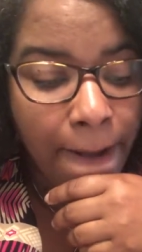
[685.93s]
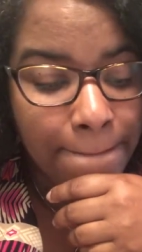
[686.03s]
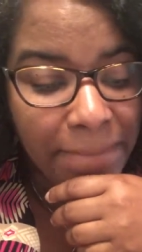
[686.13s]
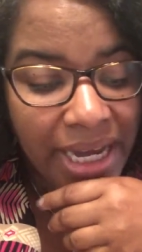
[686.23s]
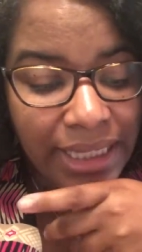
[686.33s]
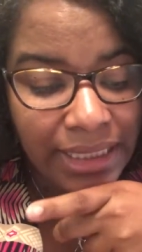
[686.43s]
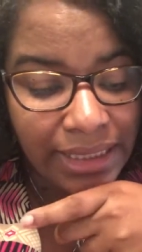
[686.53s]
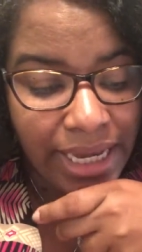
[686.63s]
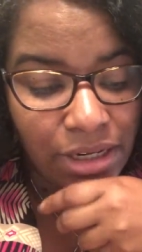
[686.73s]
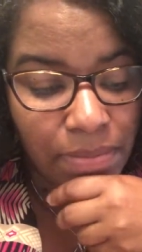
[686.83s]
But the
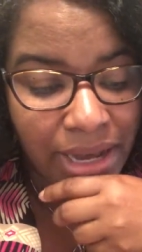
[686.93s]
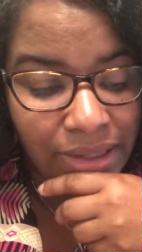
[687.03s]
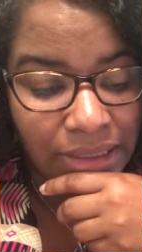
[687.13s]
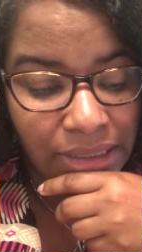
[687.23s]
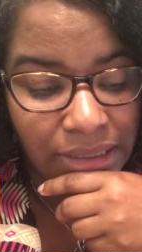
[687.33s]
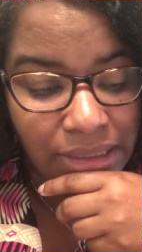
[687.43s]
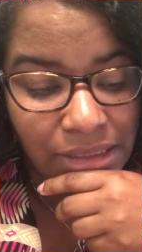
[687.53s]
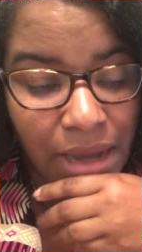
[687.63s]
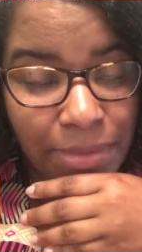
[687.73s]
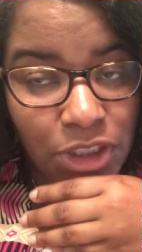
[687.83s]
thing about it is
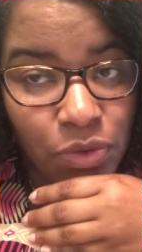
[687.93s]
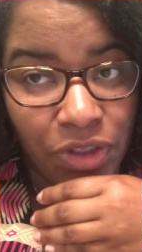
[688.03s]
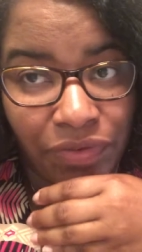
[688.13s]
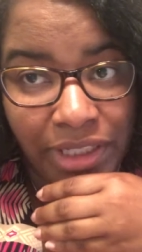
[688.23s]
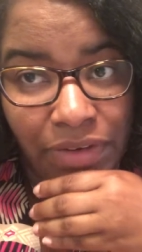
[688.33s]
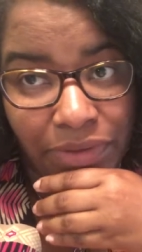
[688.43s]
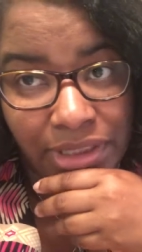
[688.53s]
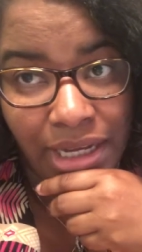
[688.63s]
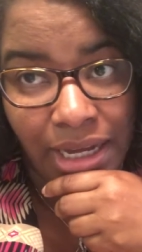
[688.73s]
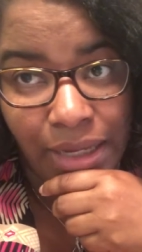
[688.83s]
I'm gonna do it three different
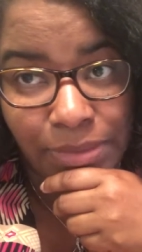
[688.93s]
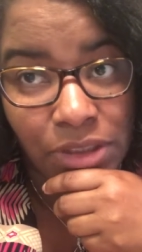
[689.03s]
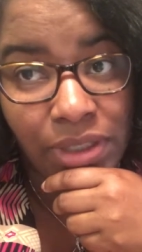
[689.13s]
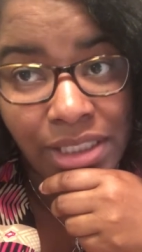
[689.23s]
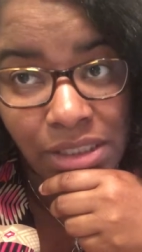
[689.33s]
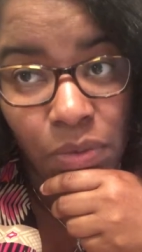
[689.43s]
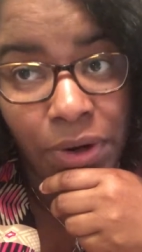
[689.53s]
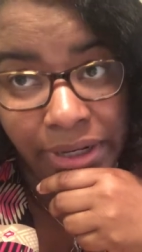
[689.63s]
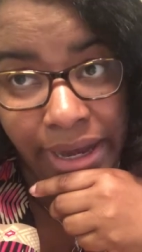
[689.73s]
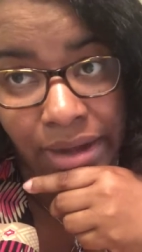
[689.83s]
times. So that's a
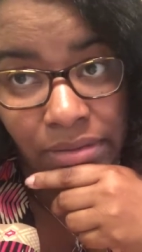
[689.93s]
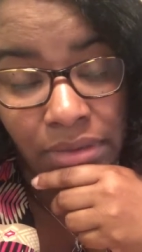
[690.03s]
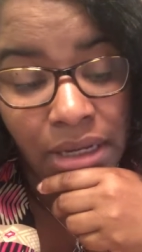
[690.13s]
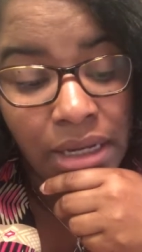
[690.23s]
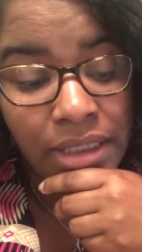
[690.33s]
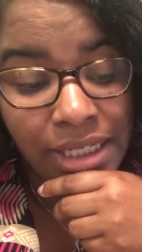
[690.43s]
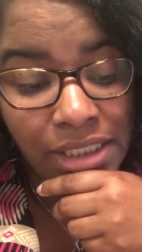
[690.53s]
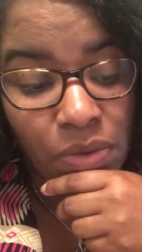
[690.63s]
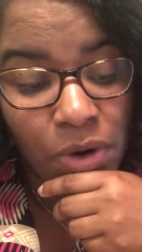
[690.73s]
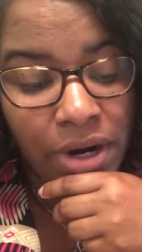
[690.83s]
workout. That's
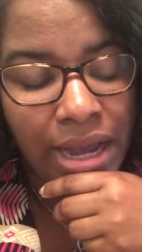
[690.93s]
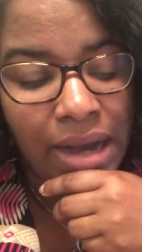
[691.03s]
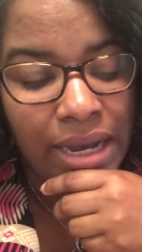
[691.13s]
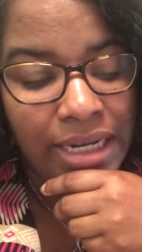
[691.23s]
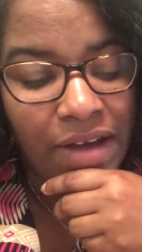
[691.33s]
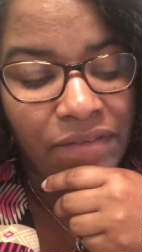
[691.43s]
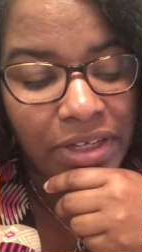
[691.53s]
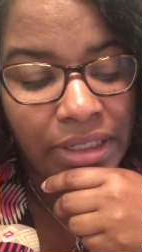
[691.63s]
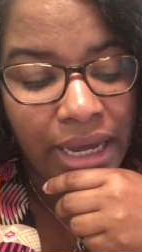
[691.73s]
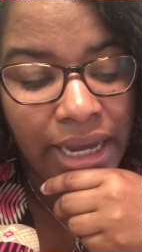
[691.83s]
a workout. And I feel
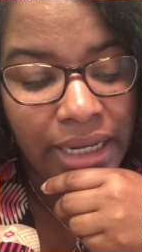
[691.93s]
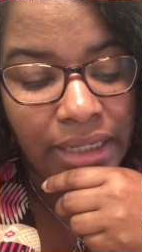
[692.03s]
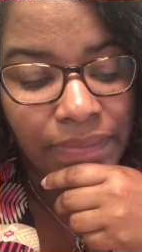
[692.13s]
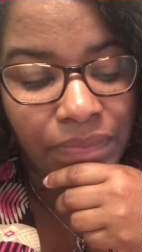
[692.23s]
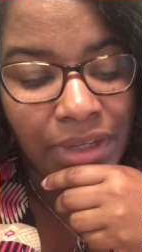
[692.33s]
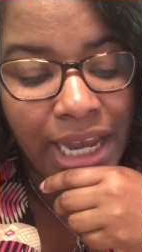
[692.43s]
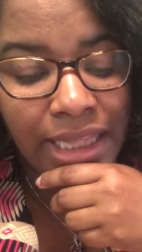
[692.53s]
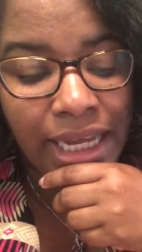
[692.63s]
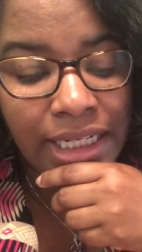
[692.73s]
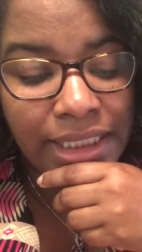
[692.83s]
like at
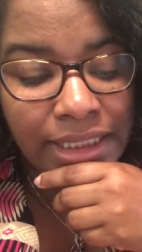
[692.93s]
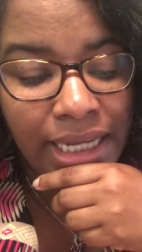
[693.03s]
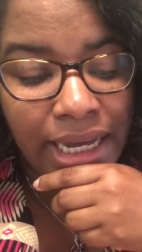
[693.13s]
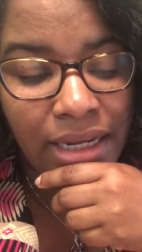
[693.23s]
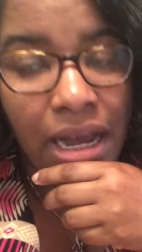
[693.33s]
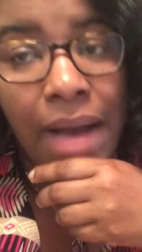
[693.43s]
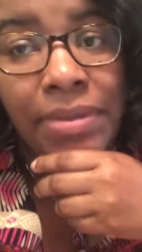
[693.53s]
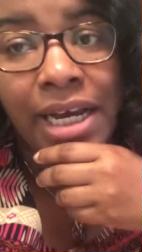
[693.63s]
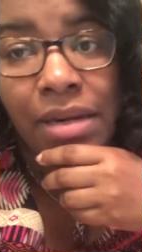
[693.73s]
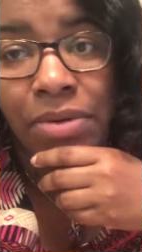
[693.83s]
the end of the day, I'm
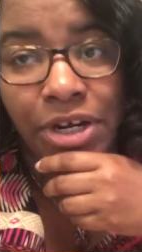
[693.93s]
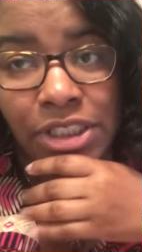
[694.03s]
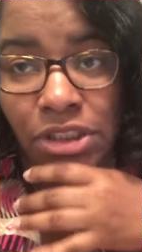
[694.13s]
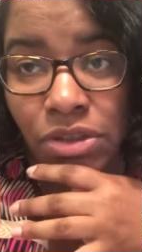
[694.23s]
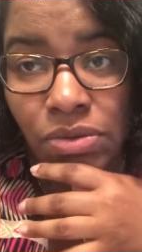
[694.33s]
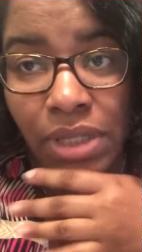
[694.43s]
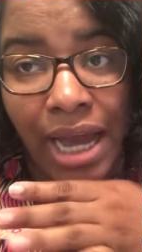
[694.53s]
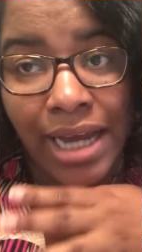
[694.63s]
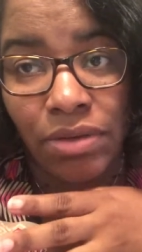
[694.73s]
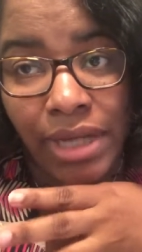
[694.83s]
not a person who
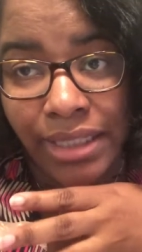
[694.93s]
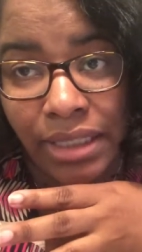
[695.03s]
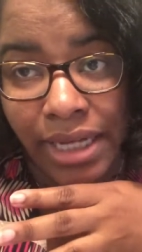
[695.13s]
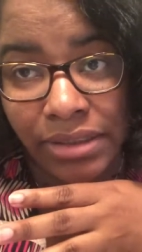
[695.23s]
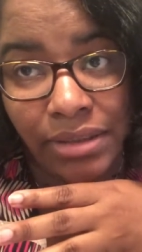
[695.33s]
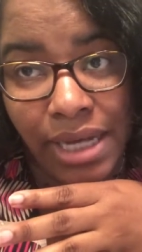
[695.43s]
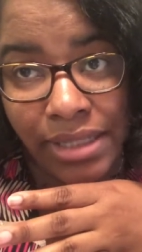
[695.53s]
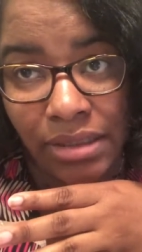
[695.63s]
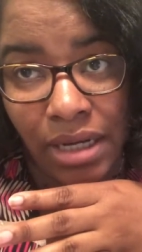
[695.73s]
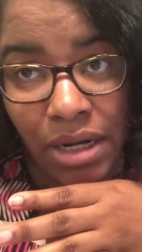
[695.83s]
I don't like to
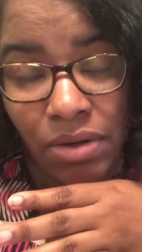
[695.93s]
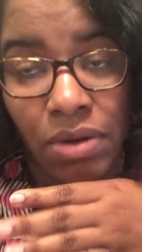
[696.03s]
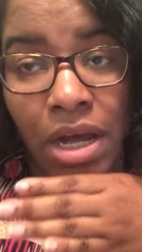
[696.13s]
exercise at all.